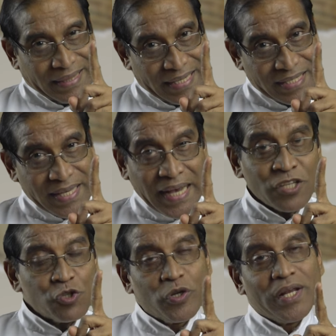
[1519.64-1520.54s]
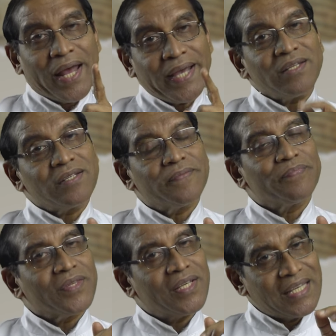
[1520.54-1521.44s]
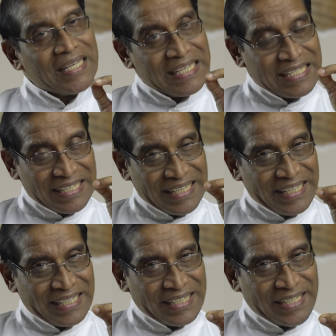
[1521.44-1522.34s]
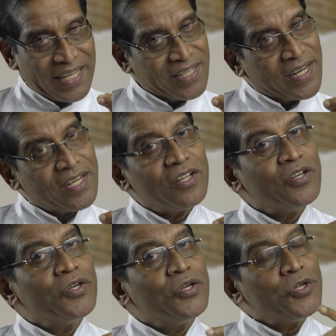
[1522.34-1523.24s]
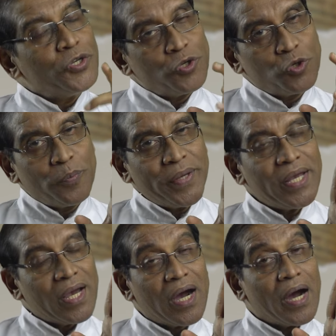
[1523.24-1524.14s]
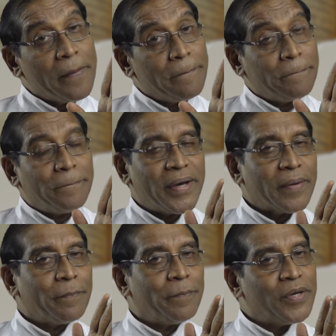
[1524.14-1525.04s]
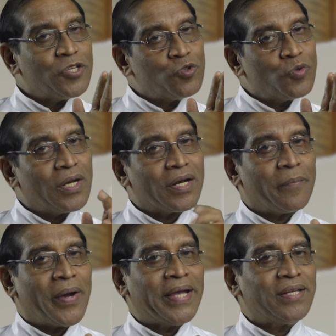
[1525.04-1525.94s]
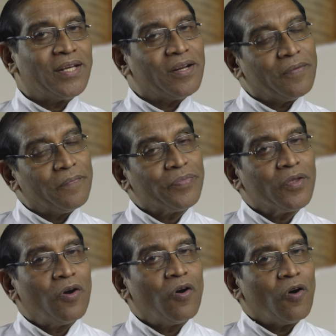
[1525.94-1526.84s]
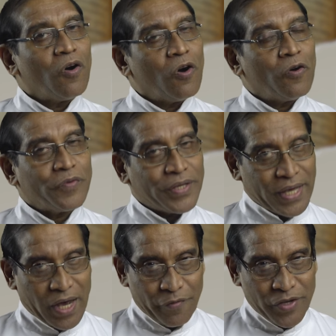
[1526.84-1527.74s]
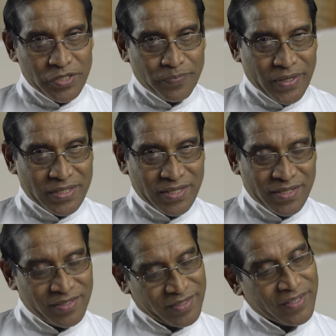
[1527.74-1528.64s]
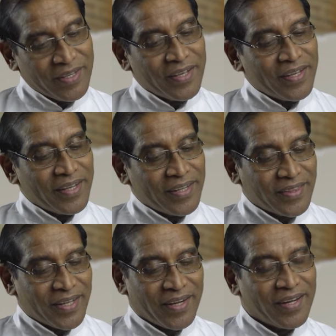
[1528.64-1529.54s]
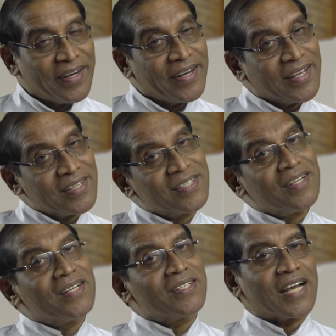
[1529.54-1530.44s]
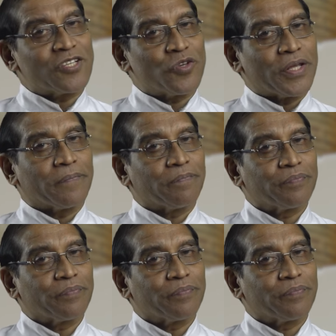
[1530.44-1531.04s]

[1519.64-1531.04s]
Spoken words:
The sanctuary light is intended to be a perpetual reminder of Yahweh's presence in the desert sanctuary.